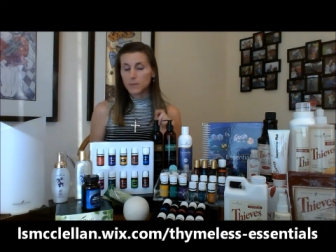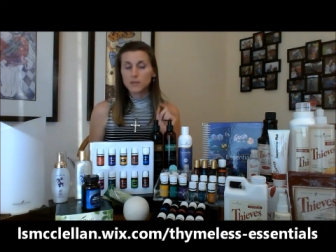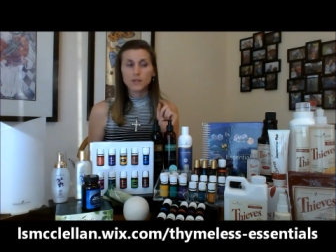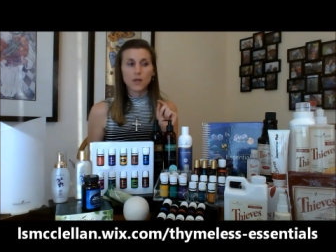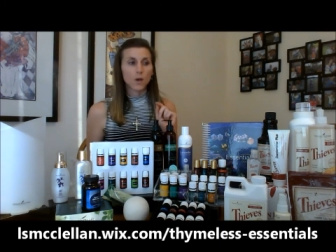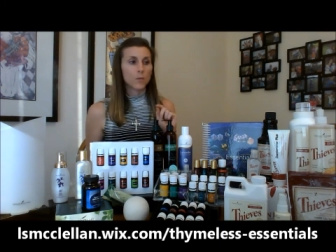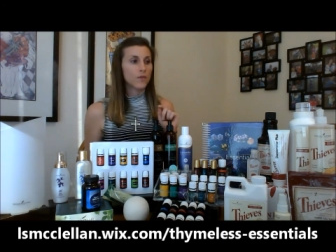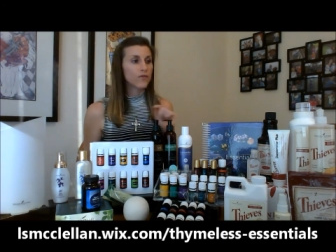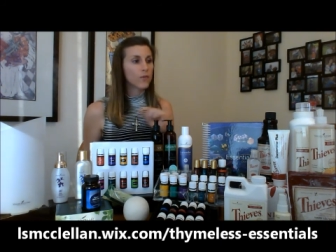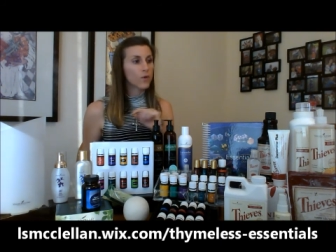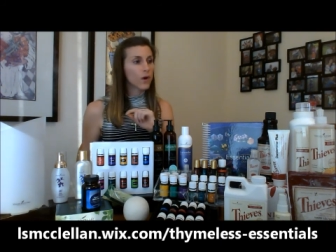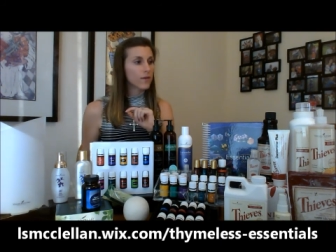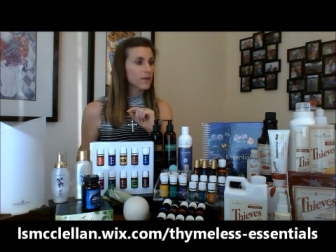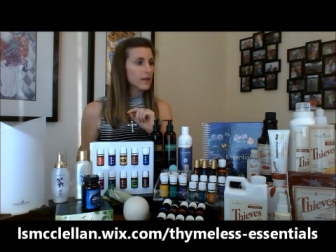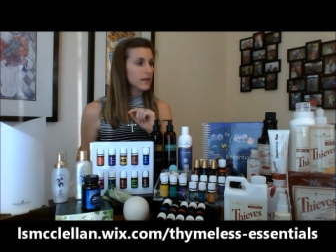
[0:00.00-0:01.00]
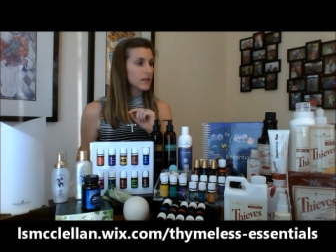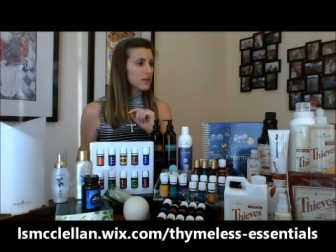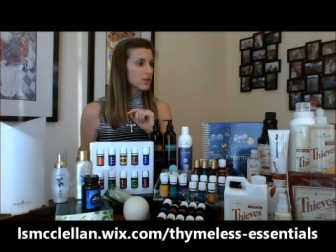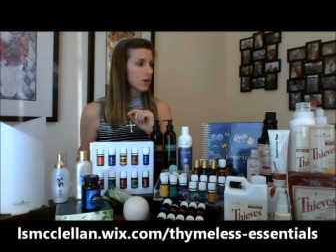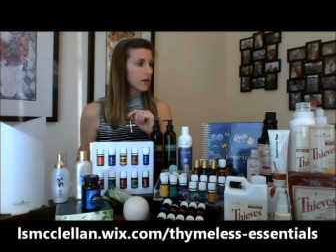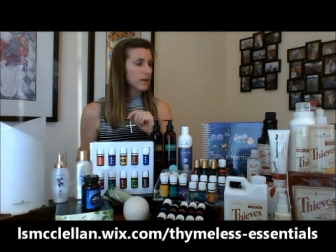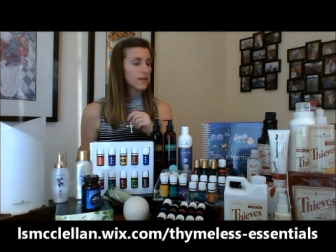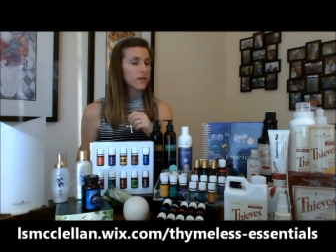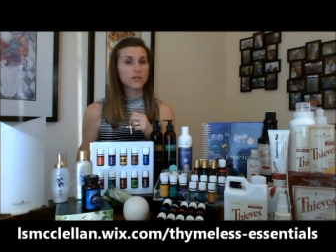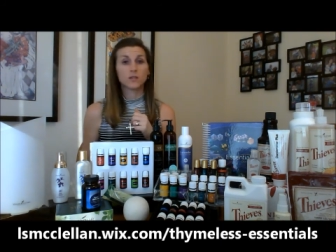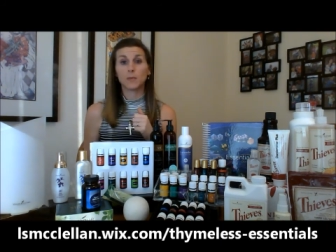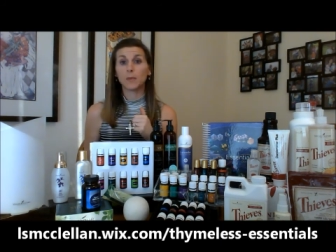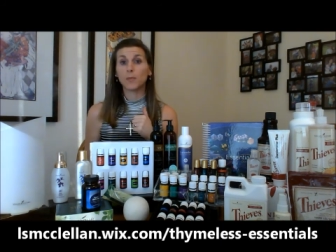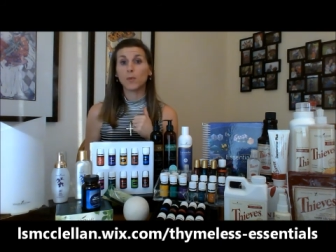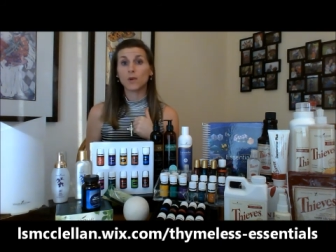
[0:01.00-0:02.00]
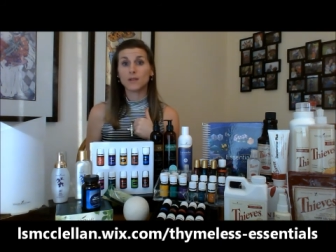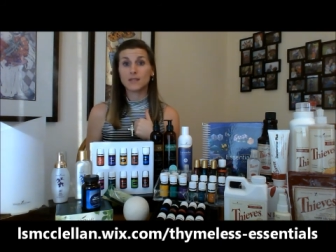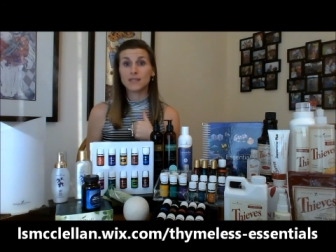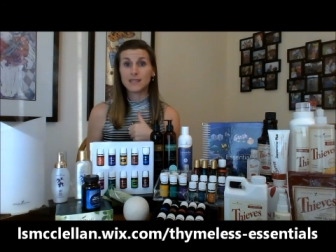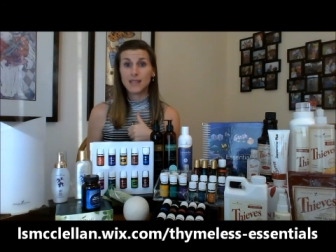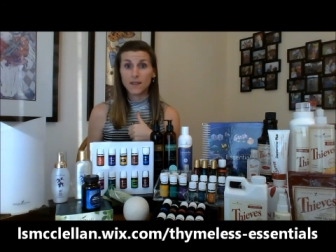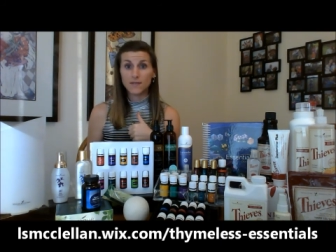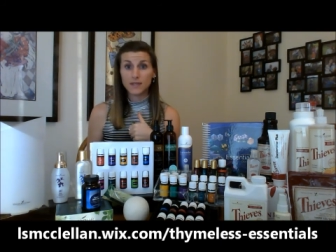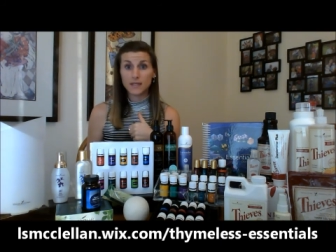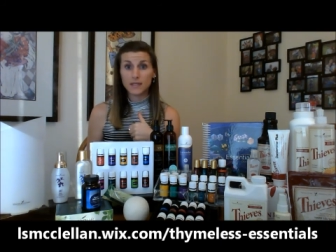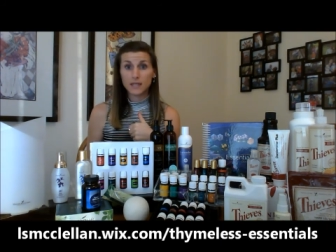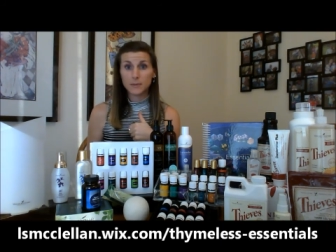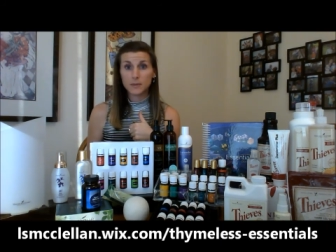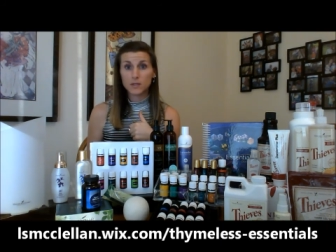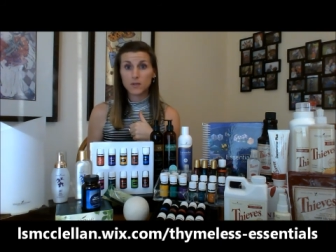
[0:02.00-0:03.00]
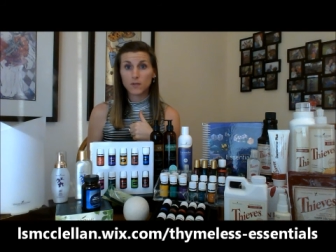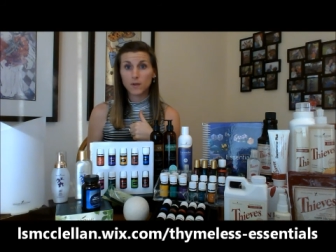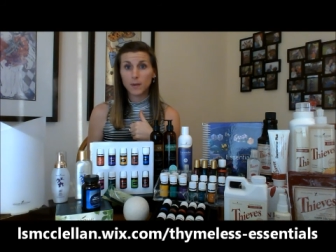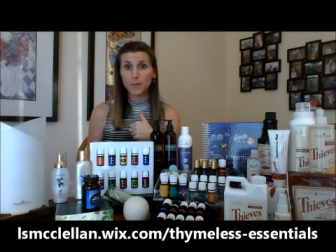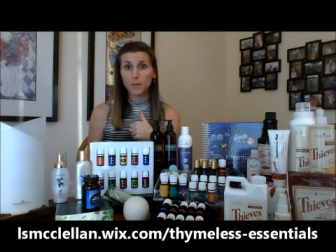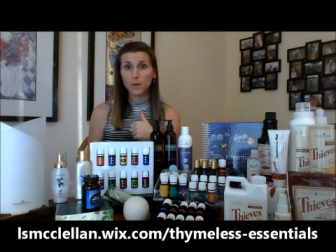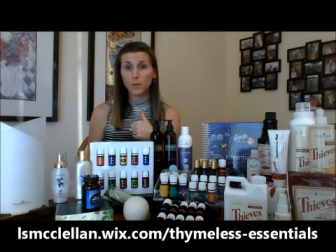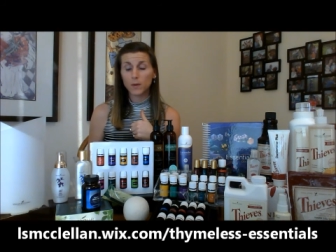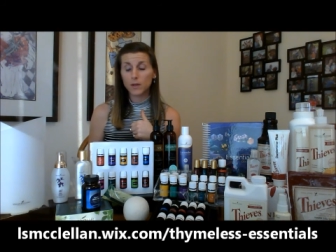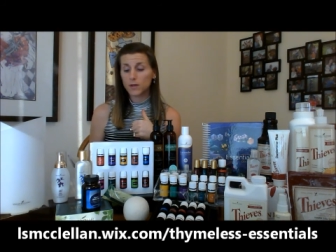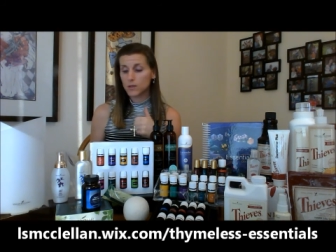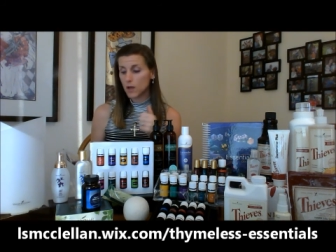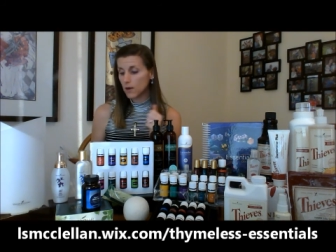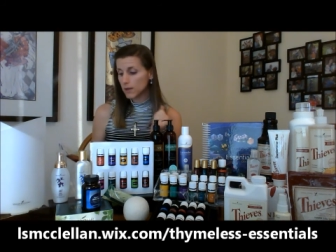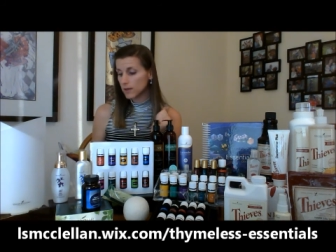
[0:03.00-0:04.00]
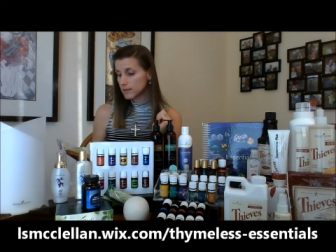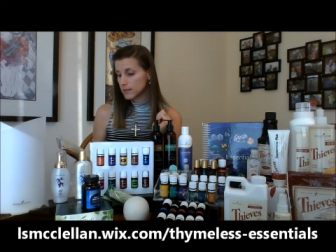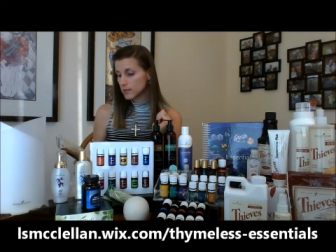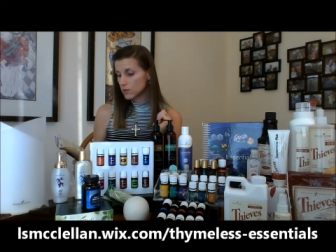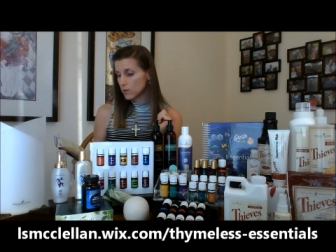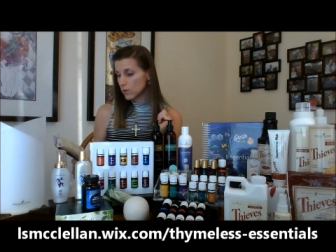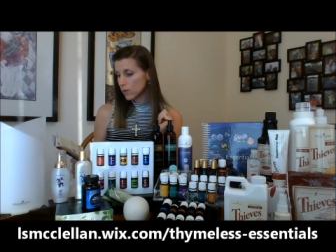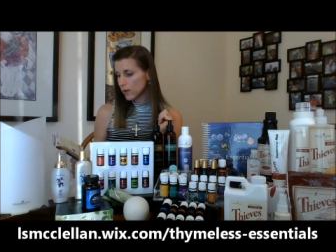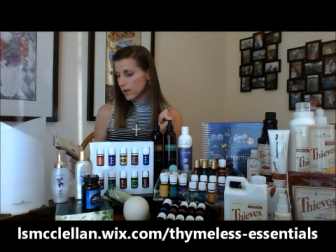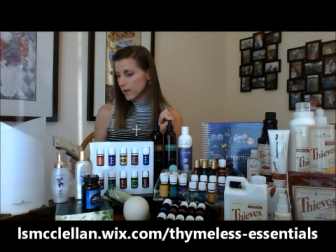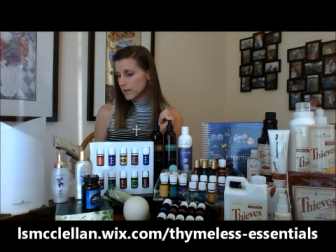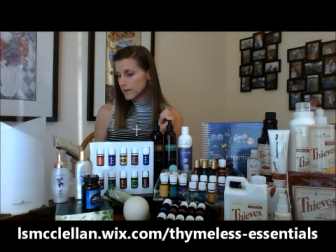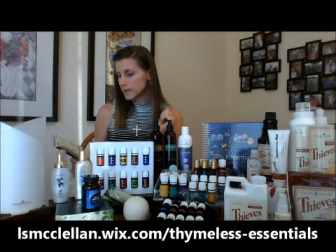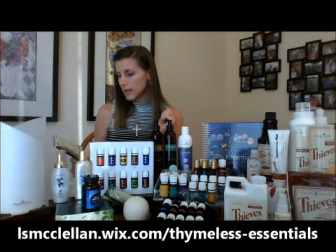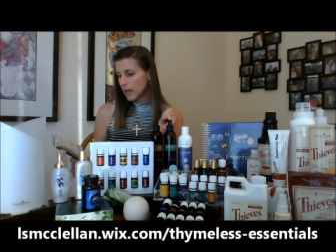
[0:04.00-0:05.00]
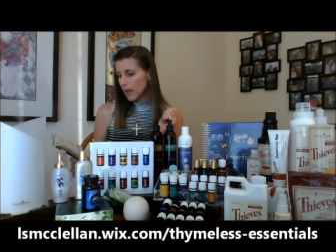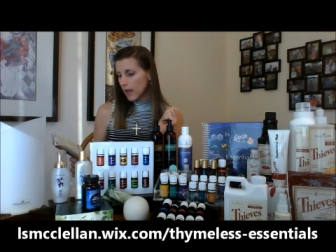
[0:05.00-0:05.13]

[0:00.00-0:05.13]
So before I really get started, there's some important safety tips to remember when you're talking essential oils.